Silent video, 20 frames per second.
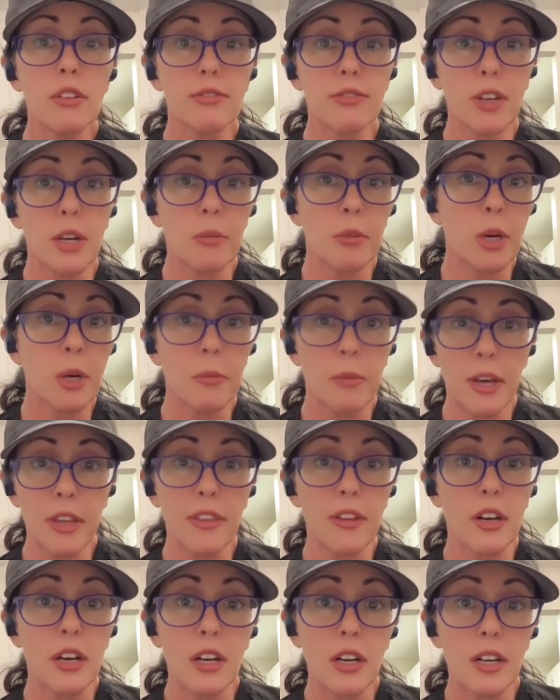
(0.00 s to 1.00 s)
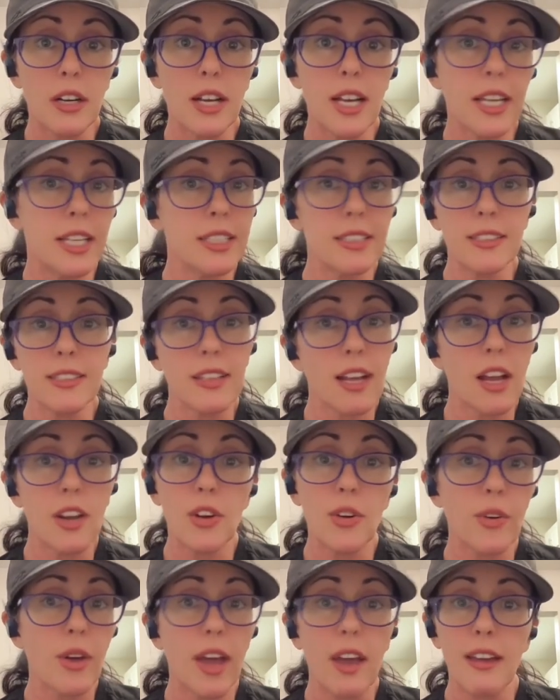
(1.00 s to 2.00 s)
from her mother. And it's not
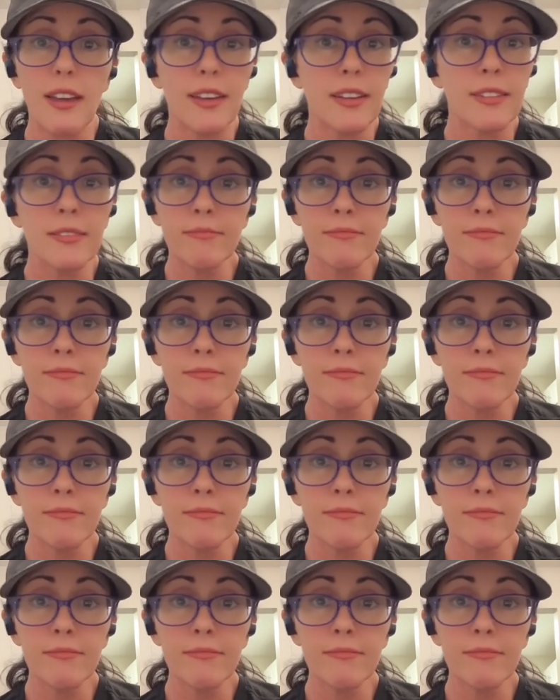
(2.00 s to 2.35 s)
okay.